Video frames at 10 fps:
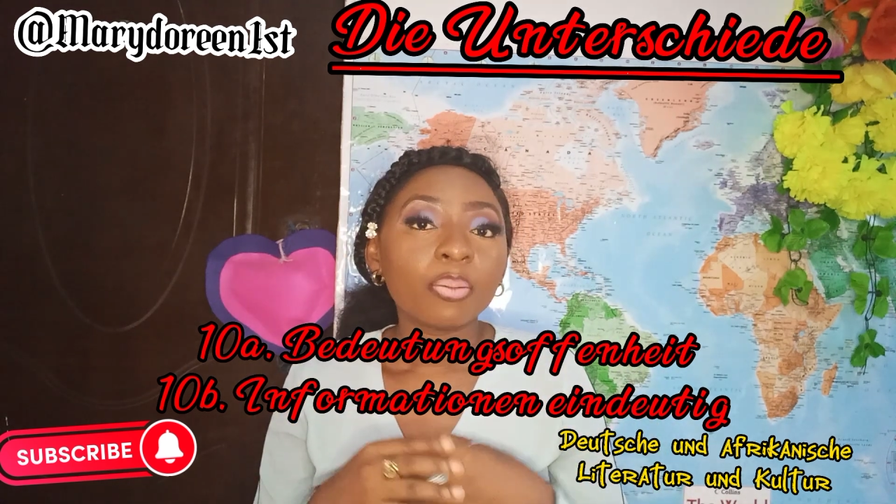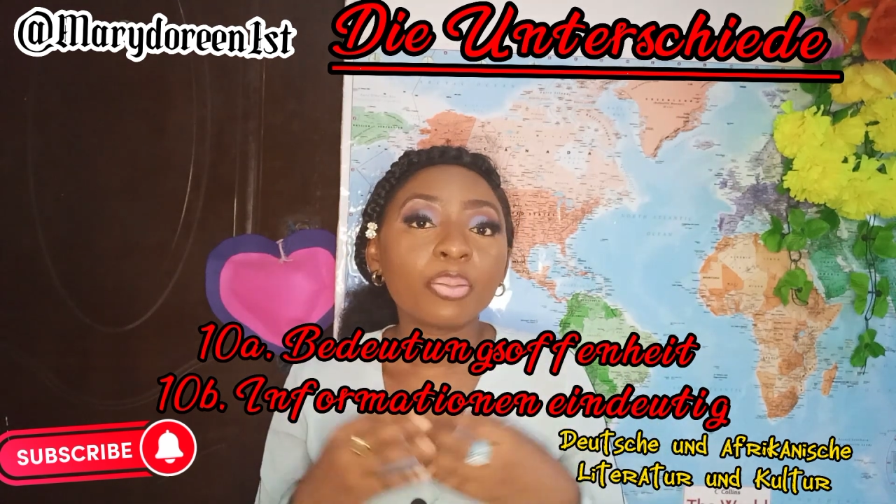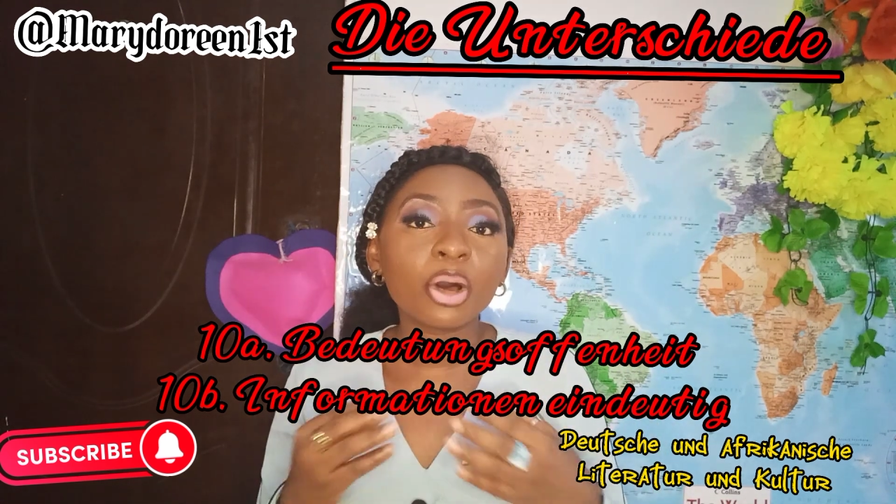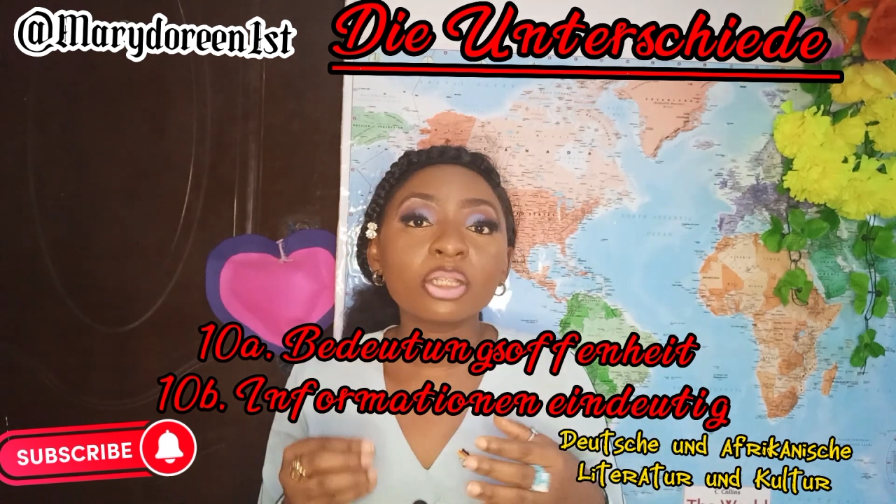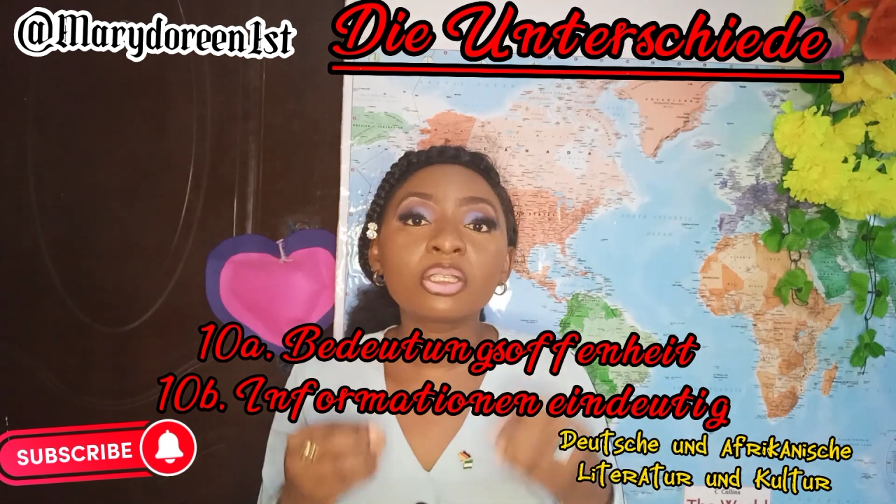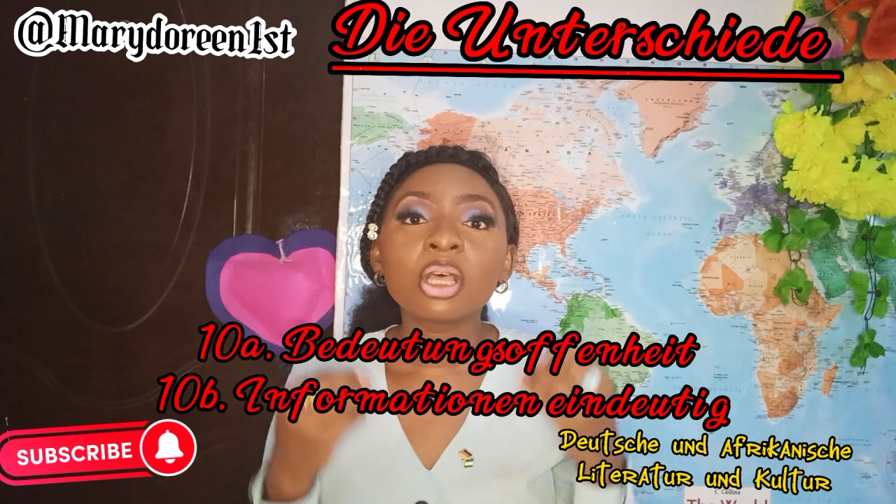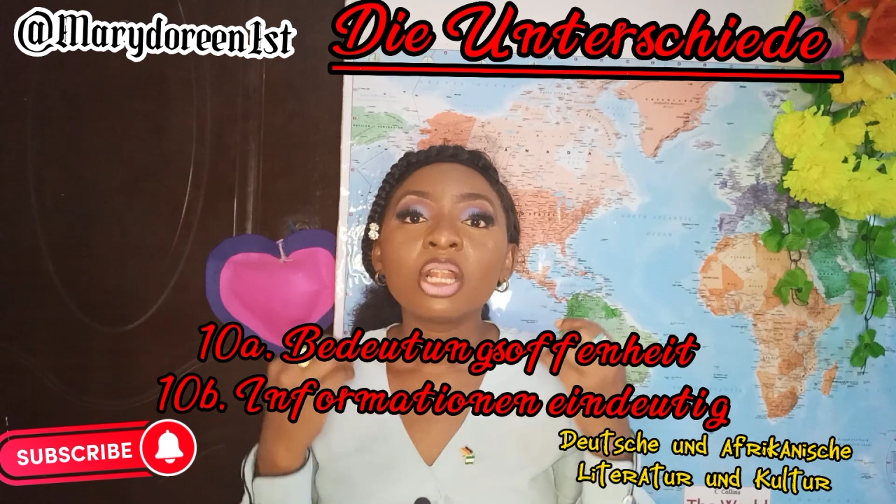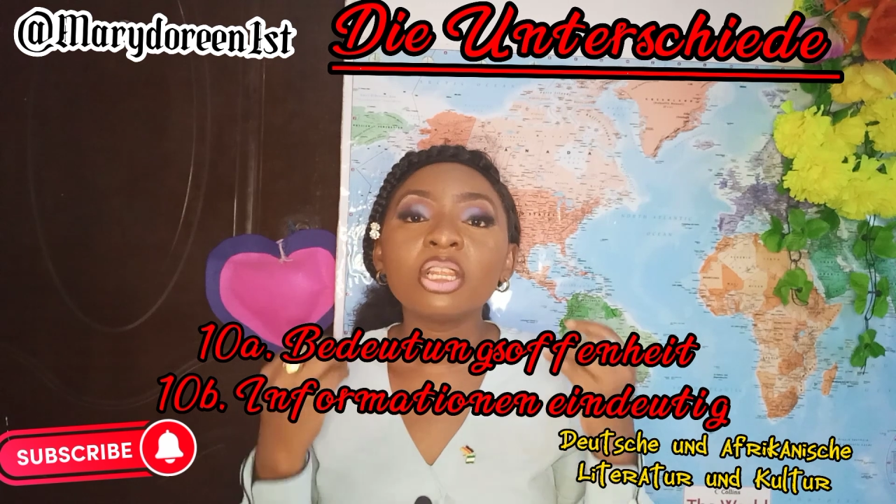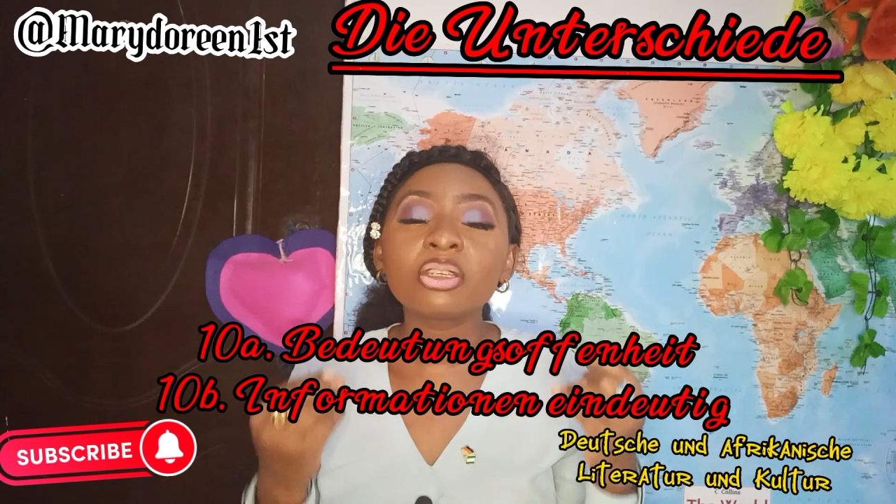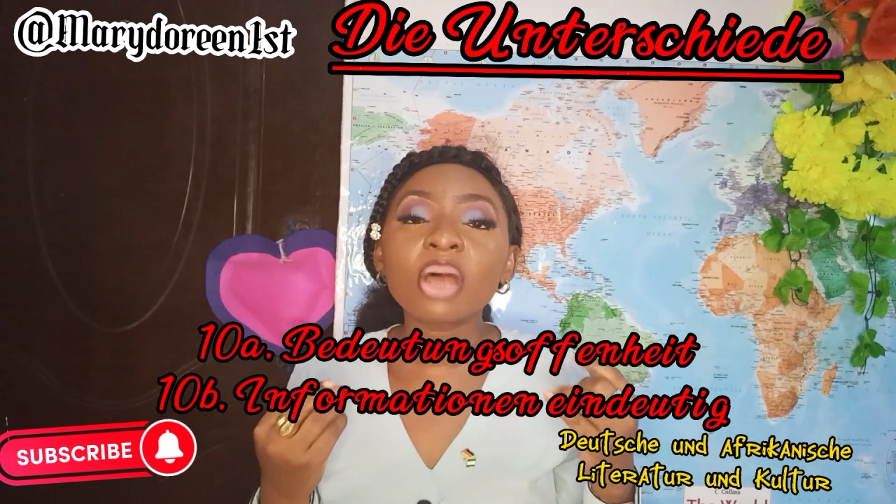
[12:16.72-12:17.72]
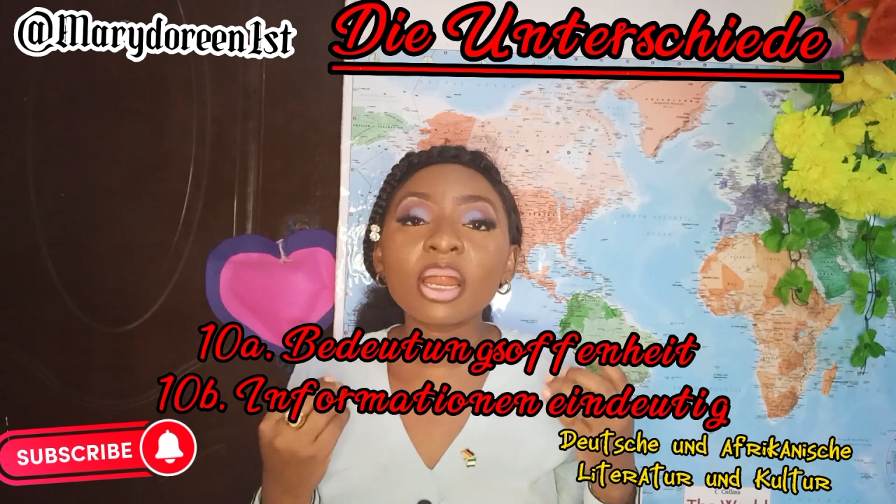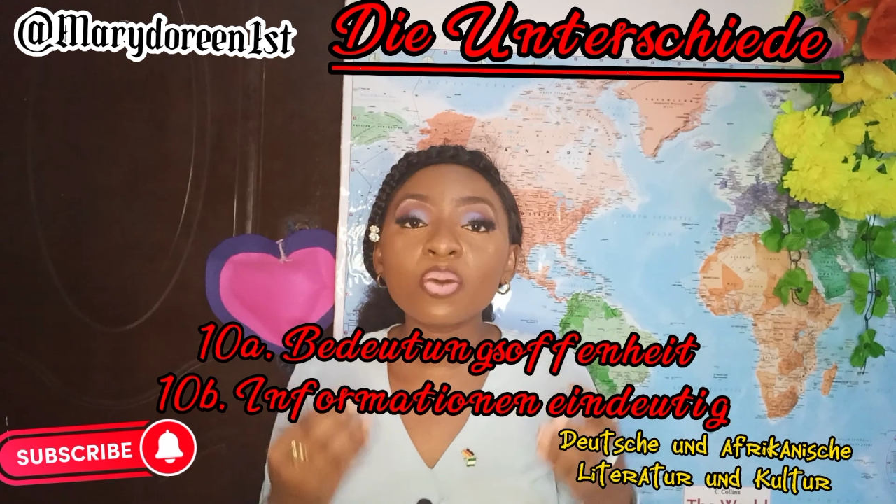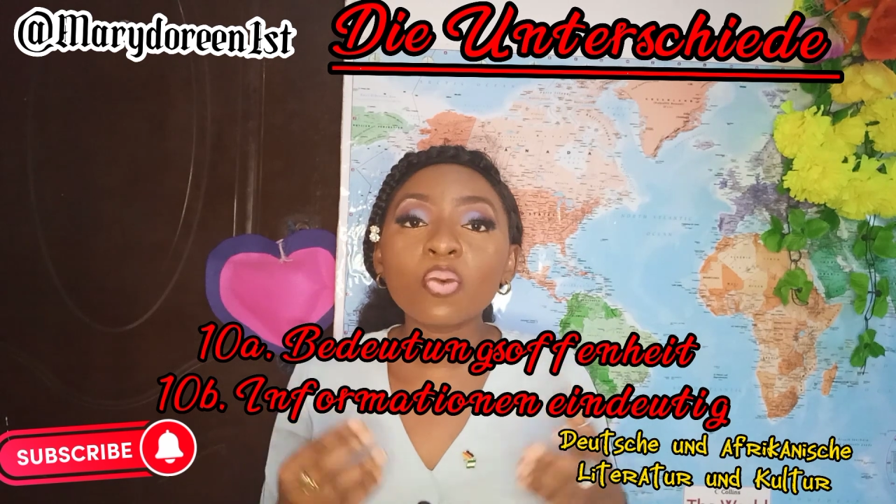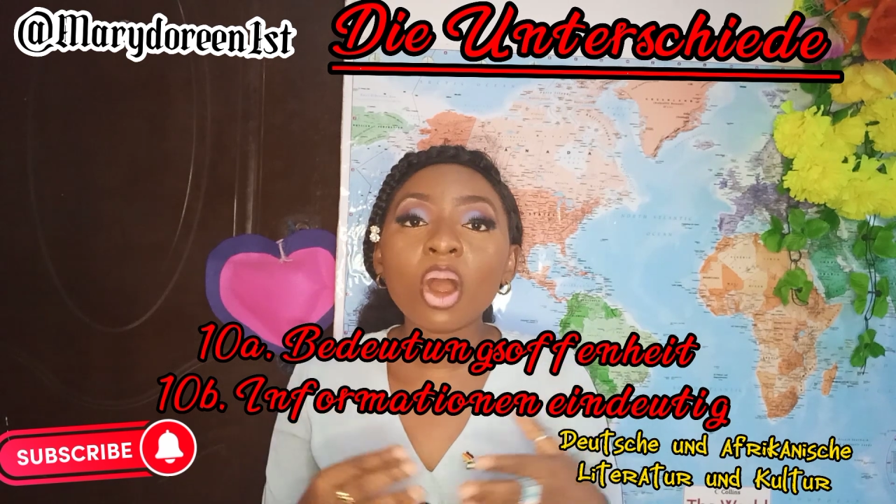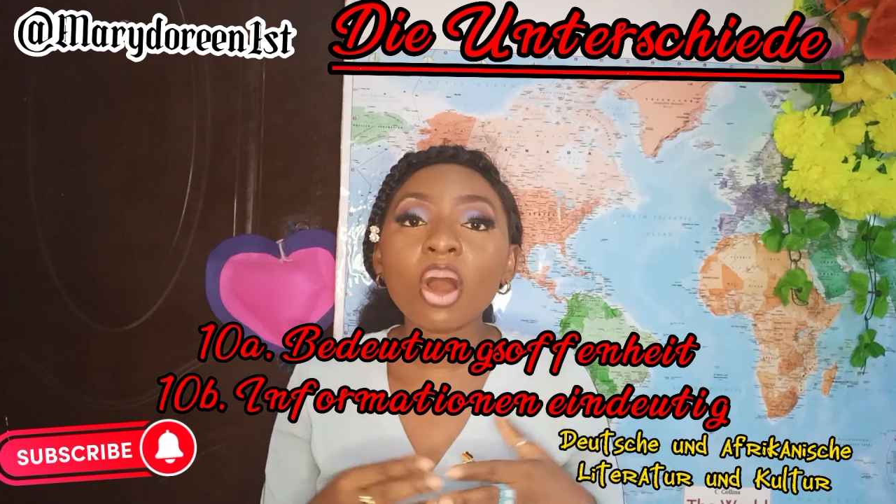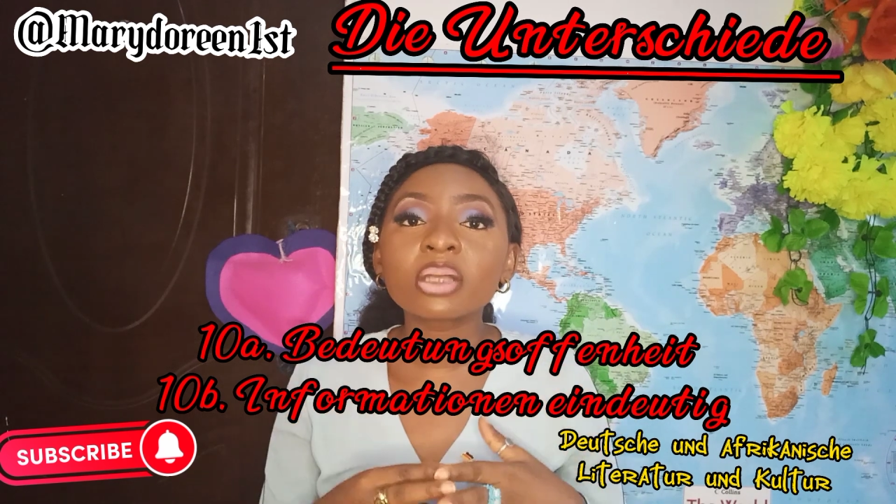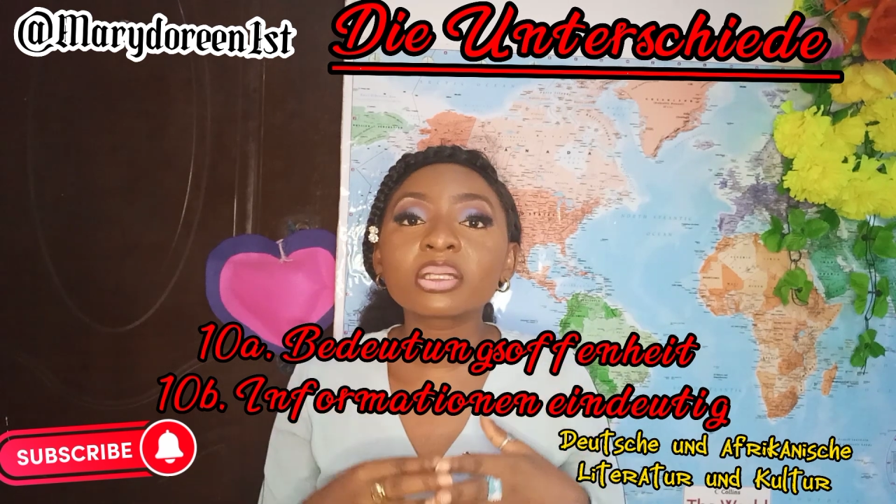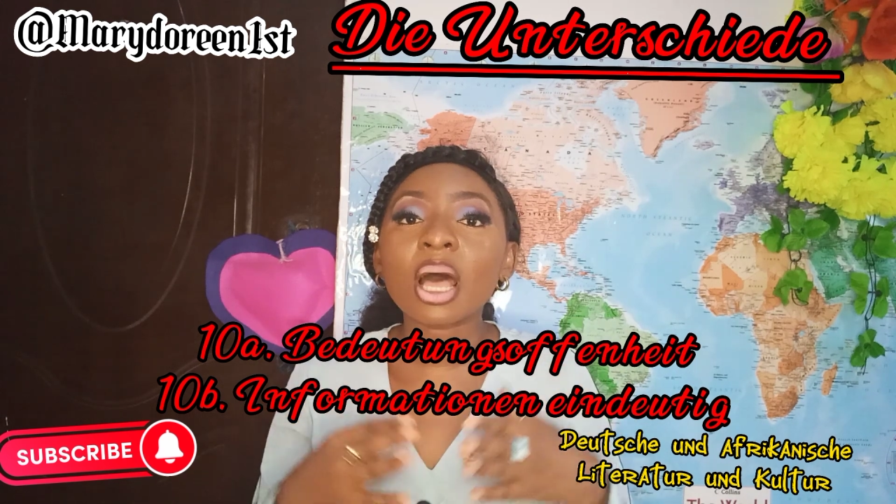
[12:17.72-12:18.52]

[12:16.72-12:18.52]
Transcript: But literary works